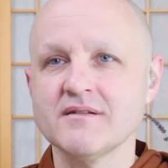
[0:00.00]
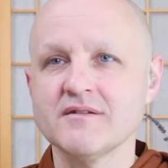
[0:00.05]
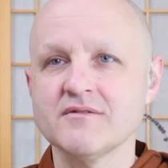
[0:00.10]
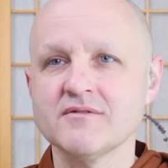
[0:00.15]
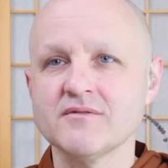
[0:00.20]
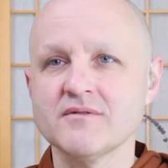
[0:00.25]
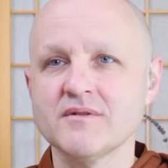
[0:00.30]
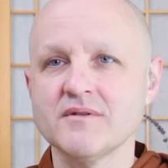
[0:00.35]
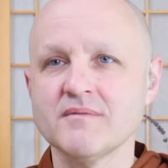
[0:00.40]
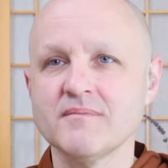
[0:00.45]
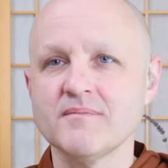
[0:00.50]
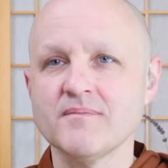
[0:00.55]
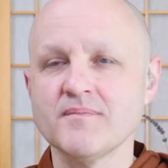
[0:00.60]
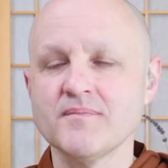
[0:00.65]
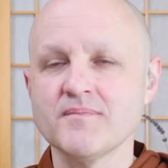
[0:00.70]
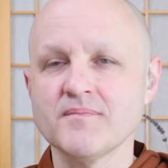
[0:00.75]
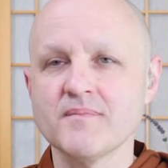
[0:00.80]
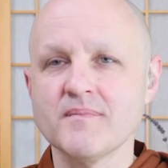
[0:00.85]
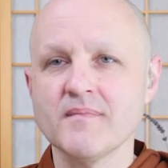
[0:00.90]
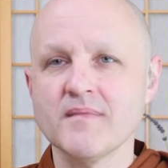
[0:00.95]
Well,
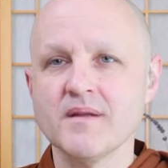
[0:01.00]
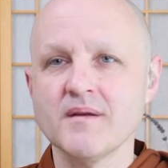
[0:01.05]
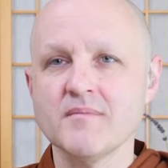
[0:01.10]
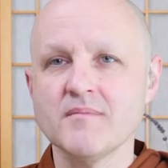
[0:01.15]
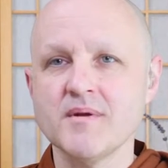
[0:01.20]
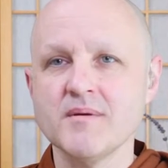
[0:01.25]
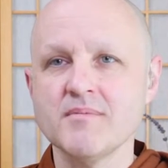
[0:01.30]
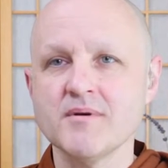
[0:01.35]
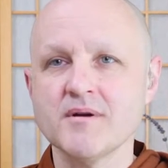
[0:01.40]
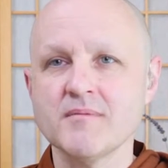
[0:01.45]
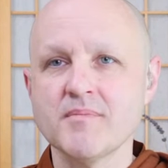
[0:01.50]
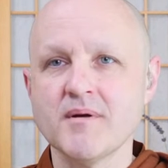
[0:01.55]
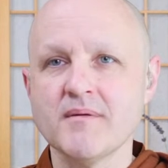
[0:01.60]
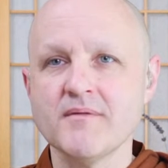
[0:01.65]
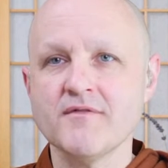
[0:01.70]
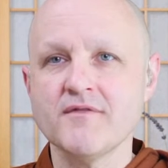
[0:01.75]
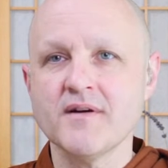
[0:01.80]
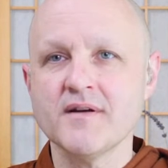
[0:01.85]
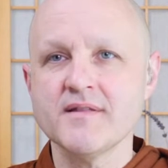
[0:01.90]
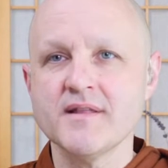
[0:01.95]
people could probably
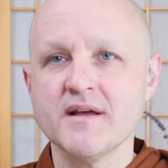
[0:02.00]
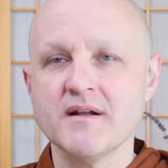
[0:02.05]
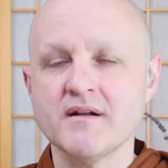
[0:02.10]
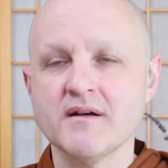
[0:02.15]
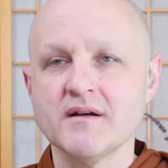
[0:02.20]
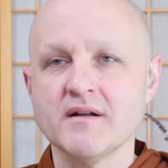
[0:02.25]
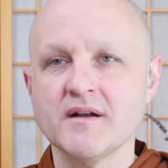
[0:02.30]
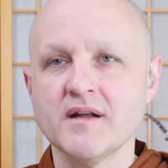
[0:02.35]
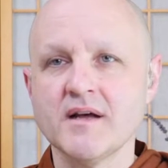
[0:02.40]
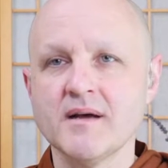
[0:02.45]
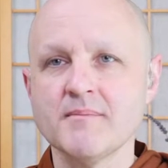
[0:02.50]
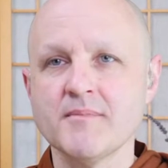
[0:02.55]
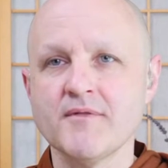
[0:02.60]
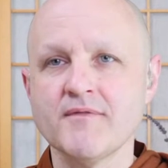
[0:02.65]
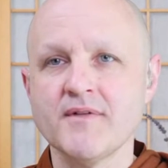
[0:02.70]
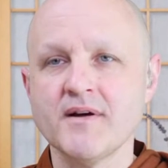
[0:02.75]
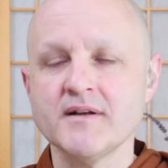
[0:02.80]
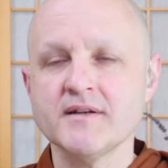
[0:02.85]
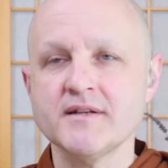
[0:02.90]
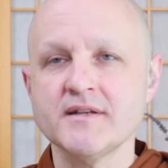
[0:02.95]
find that on
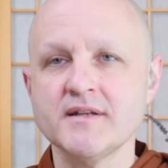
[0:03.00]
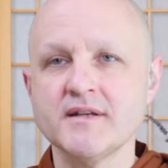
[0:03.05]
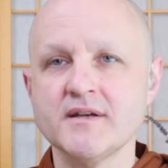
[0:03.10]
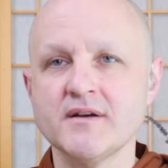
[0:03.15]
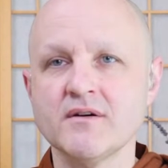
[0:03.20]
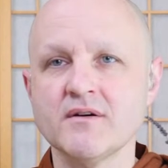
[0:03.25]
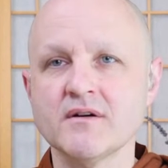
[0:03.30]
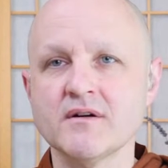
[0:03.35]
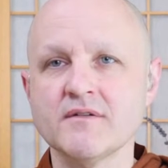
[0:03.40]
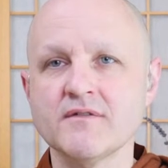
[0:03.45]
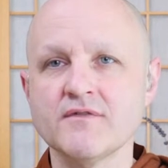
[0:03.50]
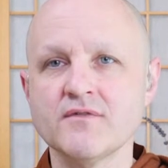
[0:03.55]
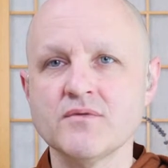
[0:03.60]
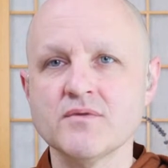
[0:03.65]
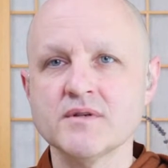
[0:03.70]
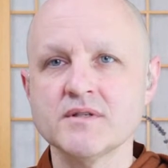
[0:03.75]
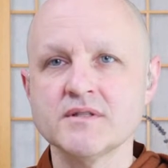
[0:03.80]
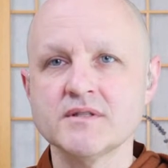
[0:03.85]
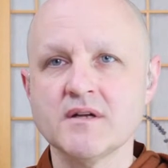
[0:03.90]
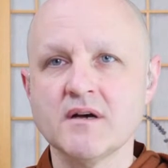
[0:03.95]
Amaravati or
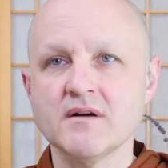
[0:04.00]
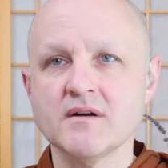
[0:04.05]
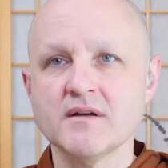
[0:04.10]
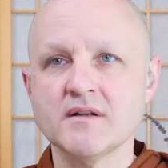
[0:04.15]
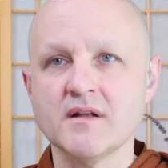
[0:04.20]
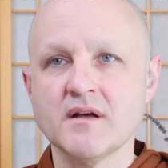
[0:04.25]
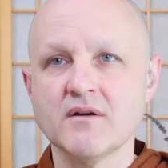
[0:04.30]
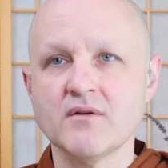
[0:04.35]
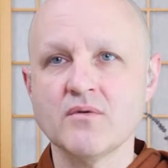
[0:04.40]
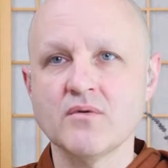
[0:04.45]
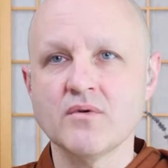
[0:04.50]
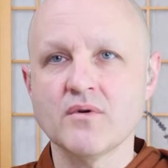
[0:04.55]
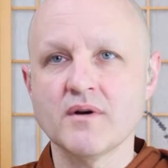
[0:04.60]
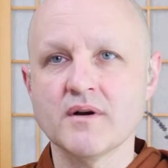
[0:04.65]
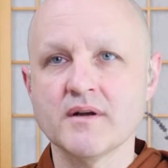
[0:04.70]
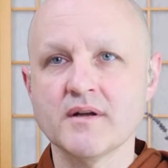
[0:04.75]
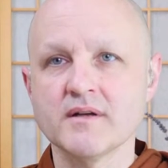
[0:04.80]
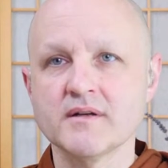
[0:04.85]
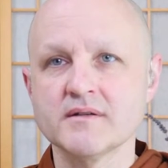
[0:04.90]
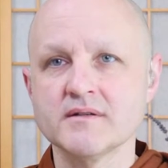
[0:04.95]

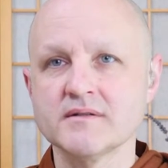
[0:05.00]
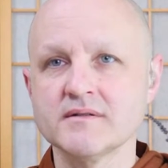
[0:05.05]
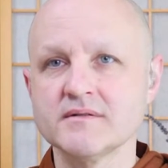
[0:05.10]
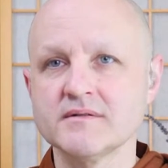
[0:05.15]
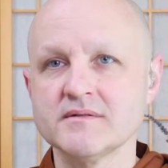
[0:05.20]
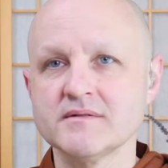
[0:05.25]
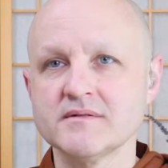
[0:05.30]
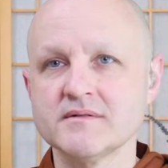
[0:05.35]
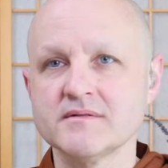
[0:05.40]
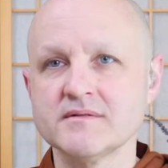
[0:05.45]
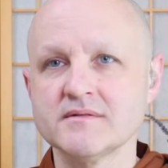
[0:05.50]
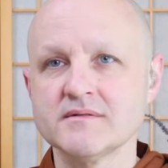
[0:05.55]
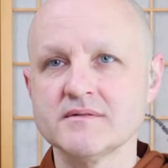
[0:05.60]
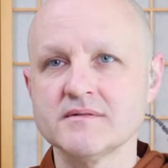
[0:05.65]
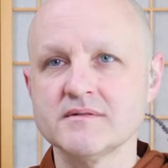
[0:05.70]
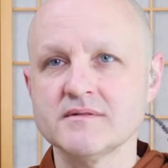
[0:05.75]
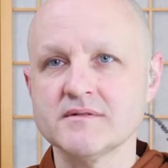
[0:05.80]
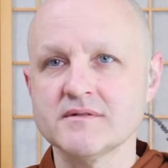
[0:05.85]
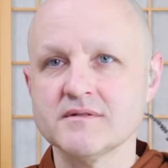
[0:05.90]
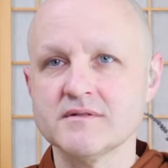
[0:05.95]
forsangha.org.
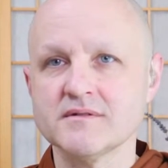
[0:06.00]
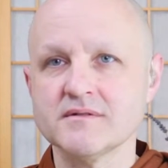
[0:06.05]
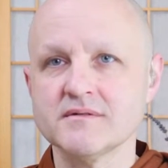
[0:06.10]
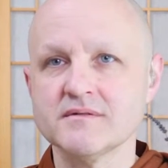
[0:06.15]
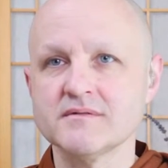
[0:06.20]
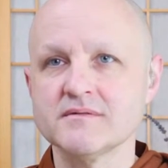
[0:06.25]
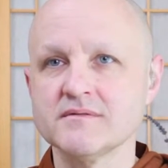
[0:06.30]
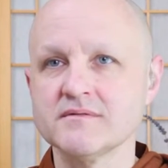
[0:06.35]
So